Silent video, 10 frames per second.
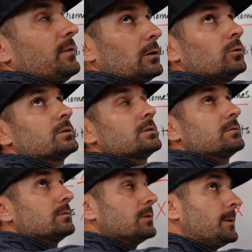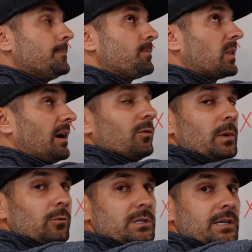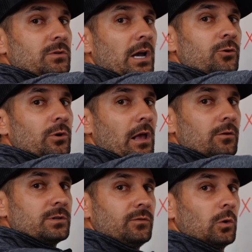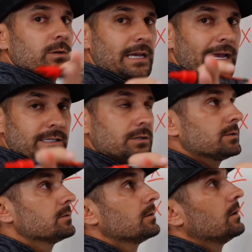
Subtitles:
federal government receives $100 of your taxes.